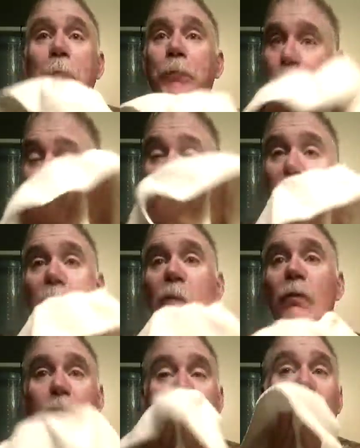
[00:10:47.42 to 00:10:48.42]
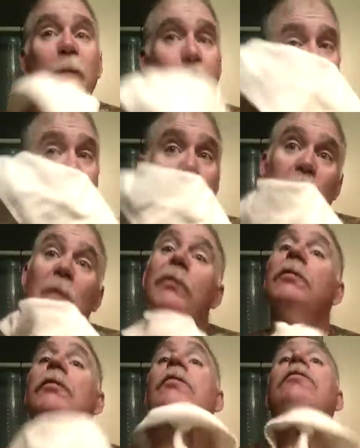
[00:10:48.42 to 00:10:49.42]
Nothing is said.